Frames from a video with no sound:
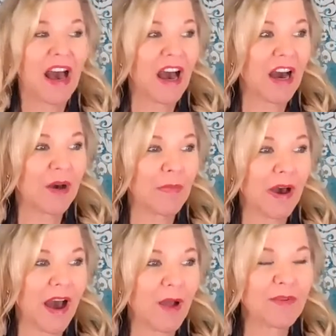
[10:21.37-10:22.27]
I
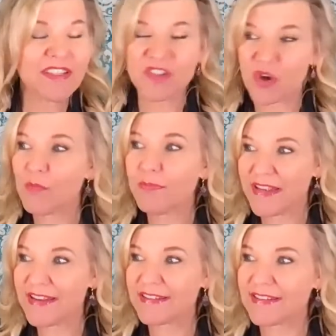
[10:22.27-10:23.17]
was so
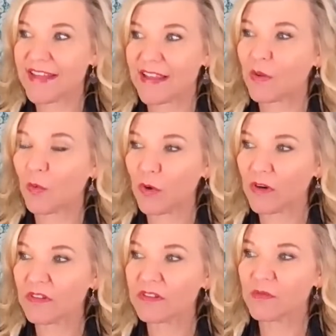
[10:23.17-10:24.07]
pissed that the
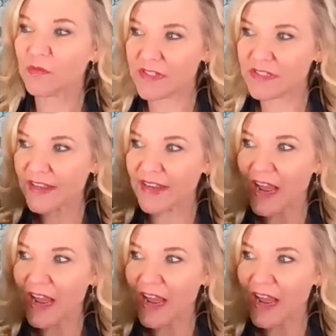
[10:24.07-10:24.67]
world was like,